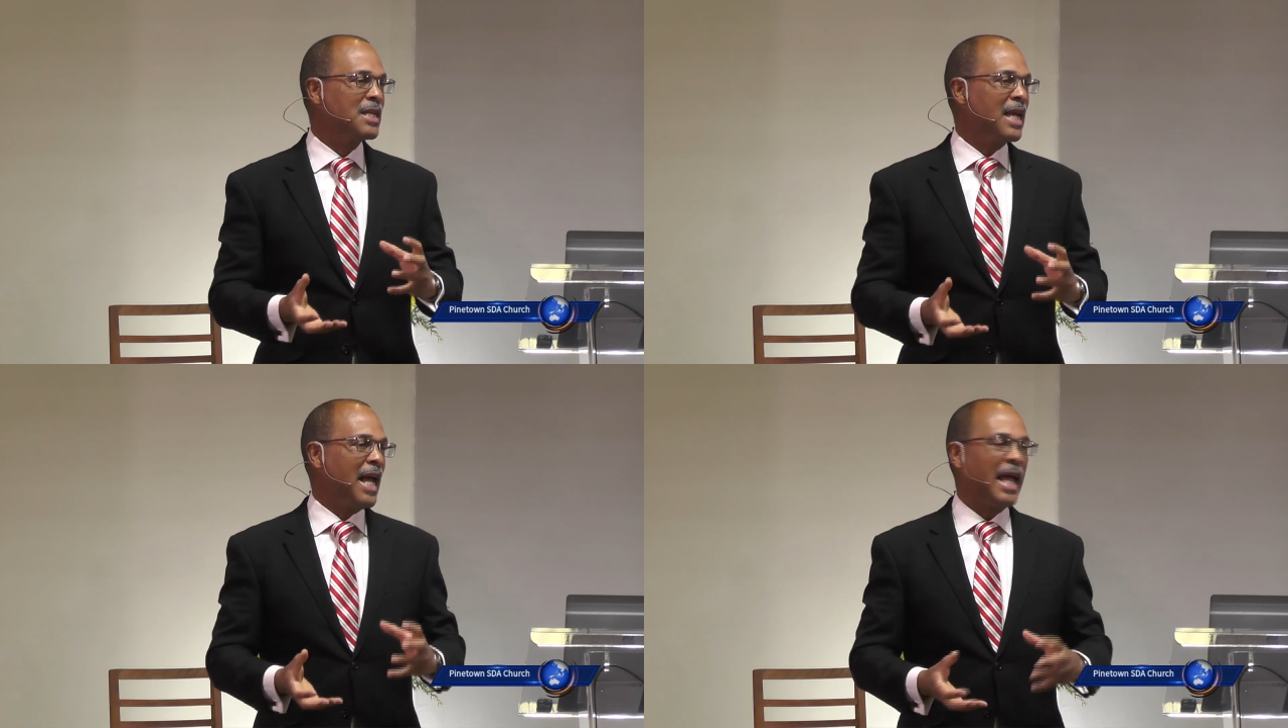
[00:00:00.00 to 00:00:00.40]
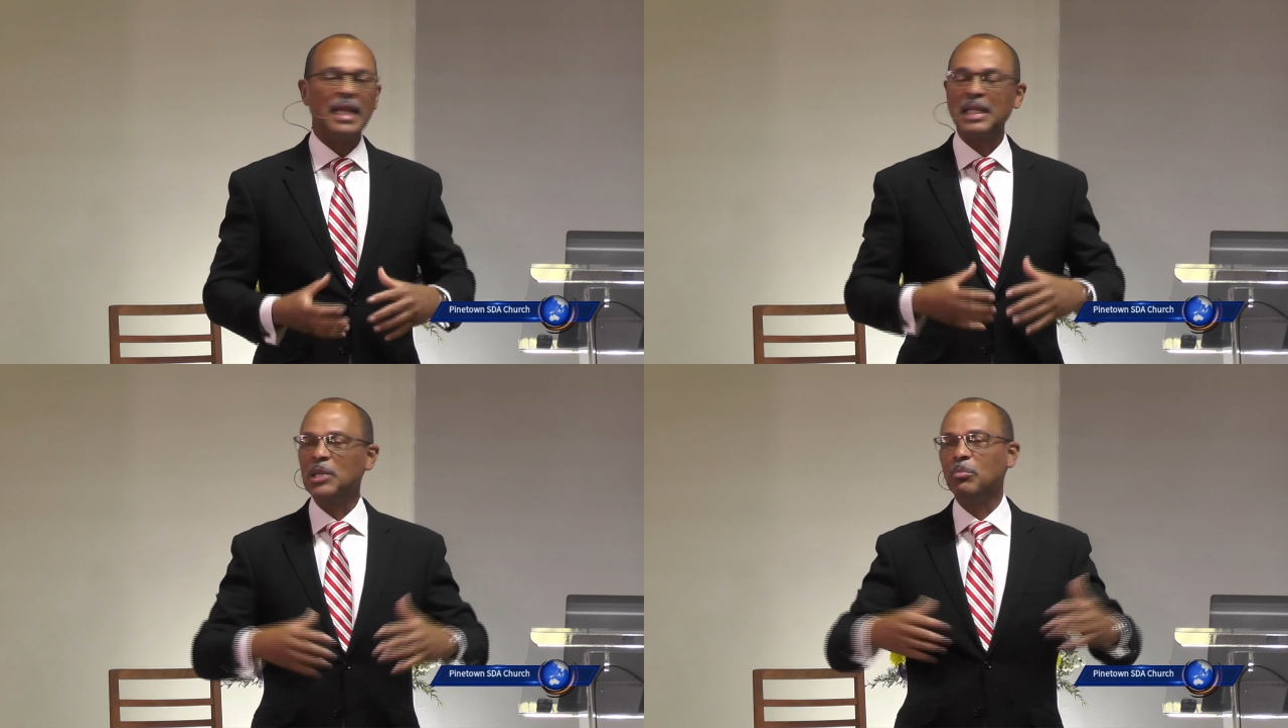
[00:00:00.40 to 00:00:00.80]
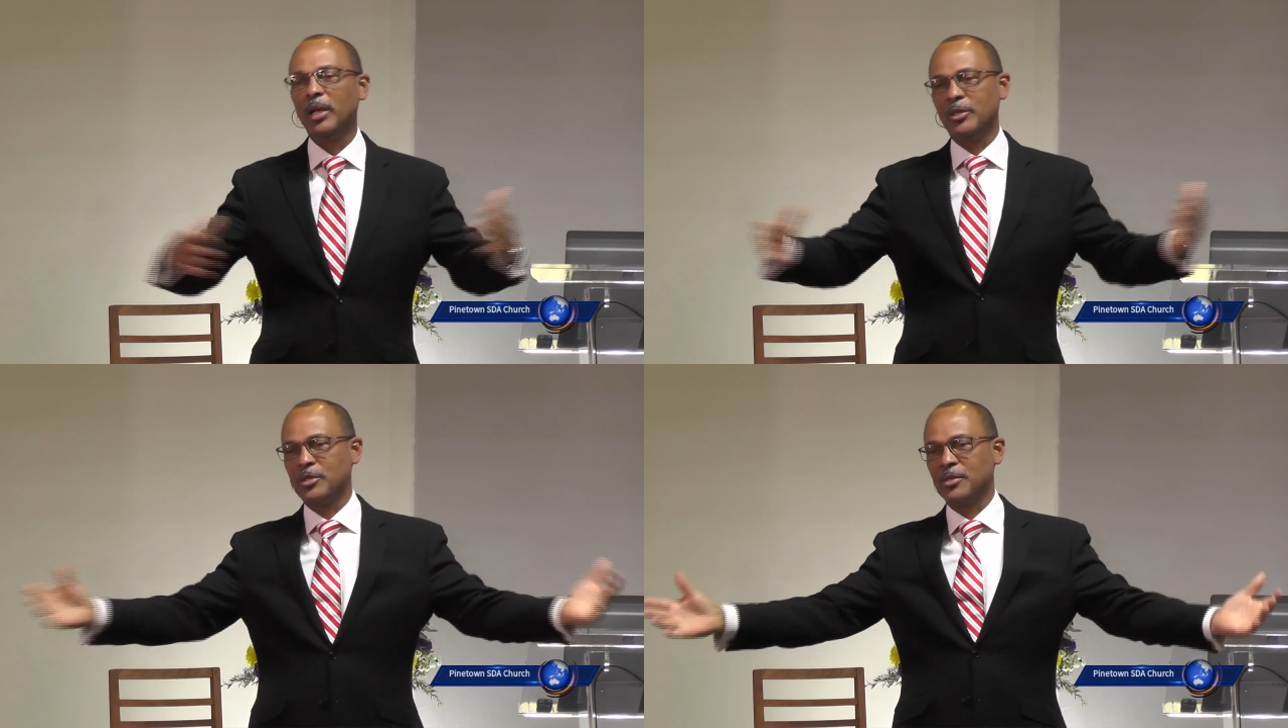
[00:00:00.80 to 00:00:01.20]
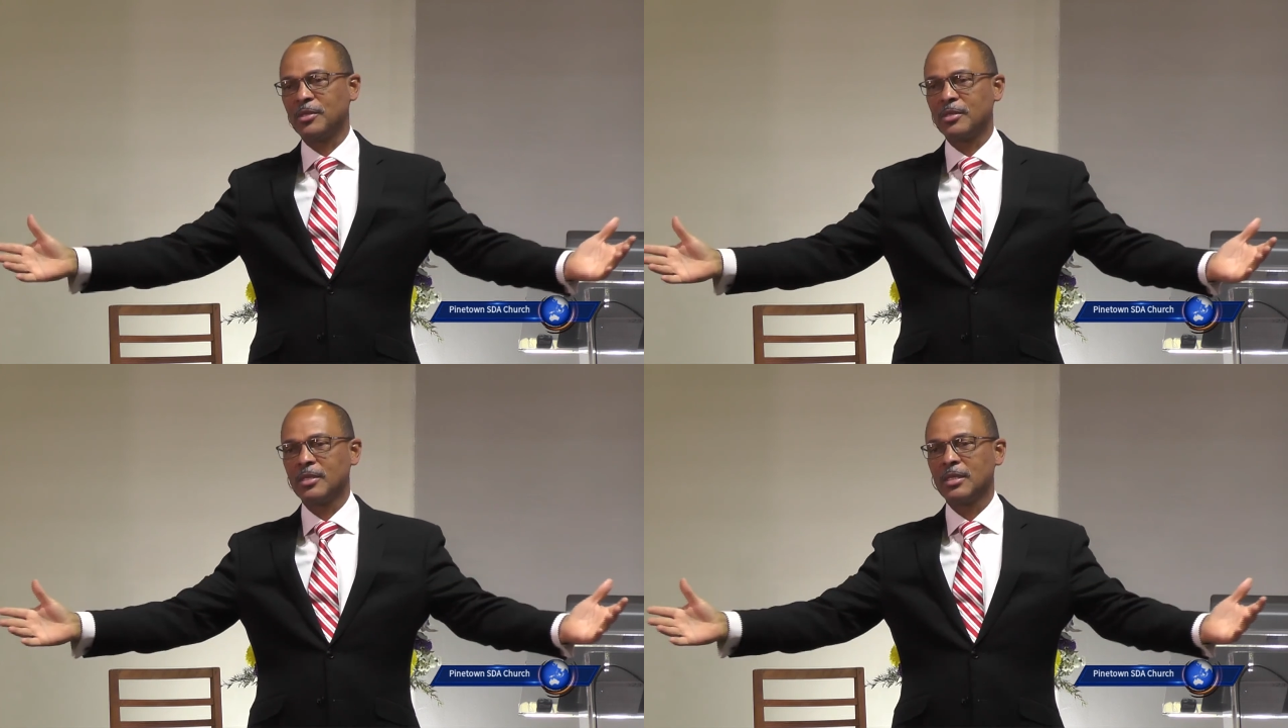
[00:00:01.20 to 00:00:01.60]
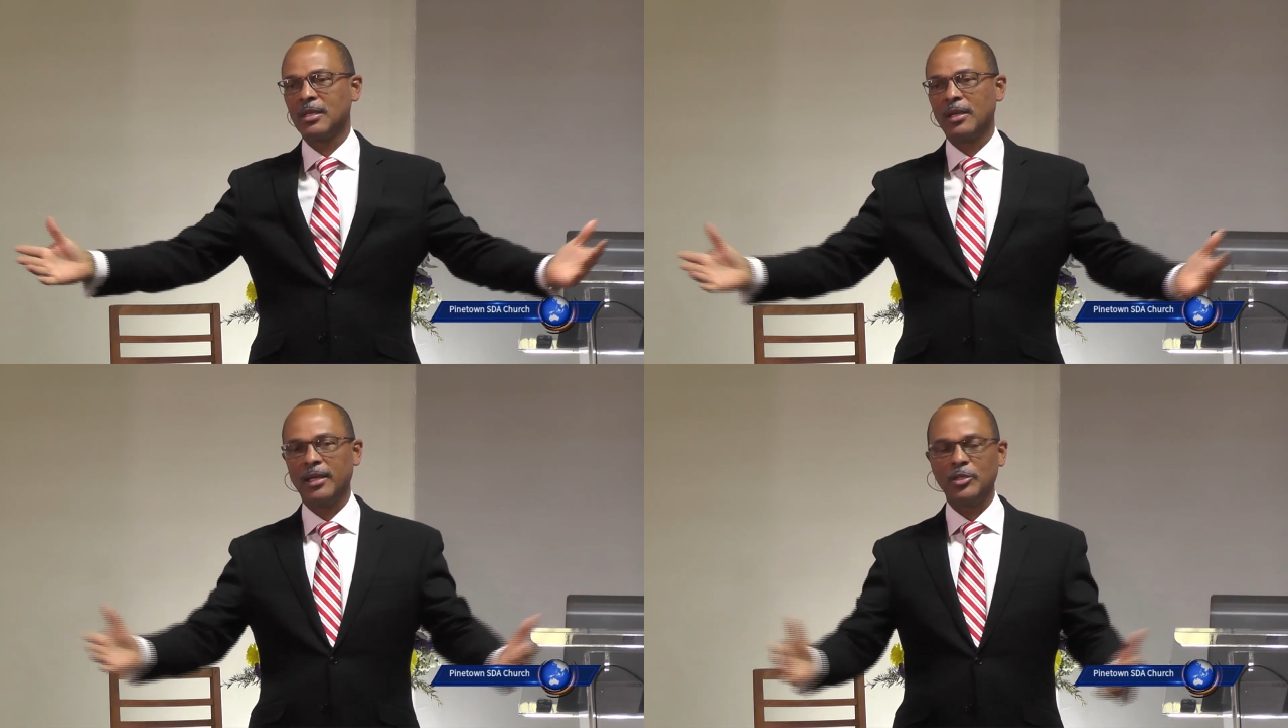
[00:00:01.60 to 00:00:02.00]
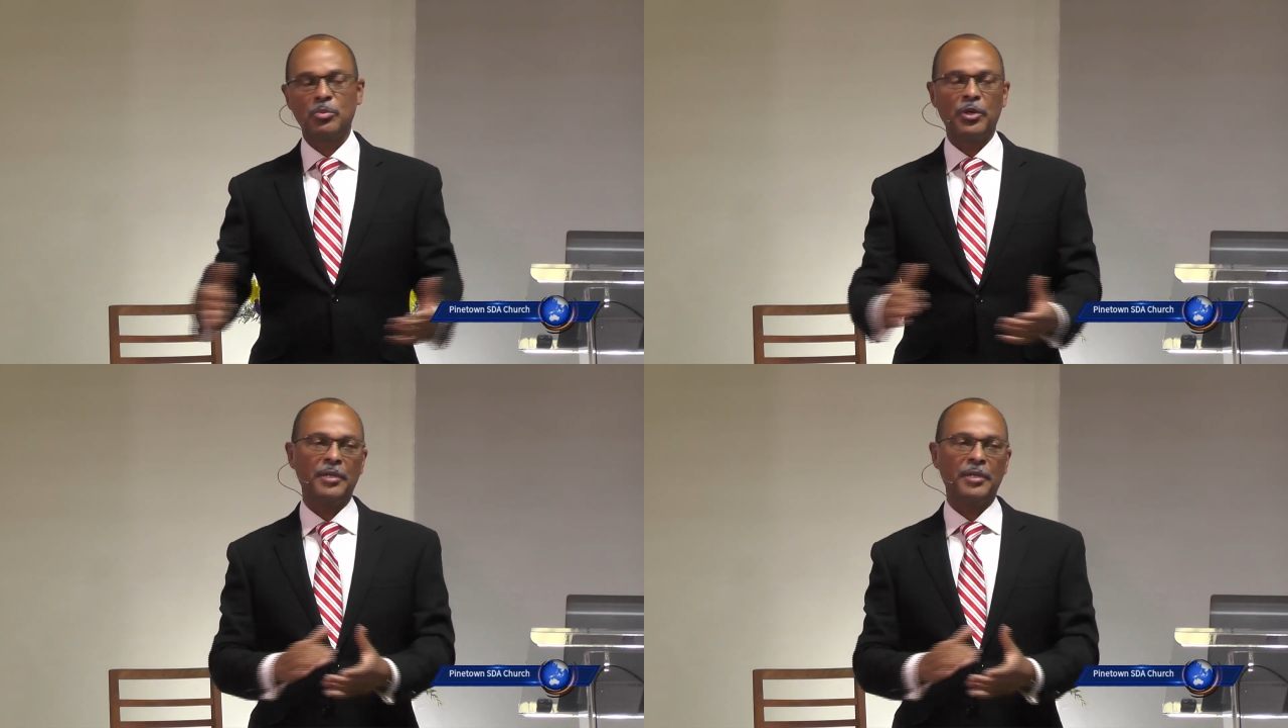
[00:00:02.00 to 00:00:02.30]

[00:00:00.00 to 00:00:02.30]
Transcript: and he blesses. Let us pray.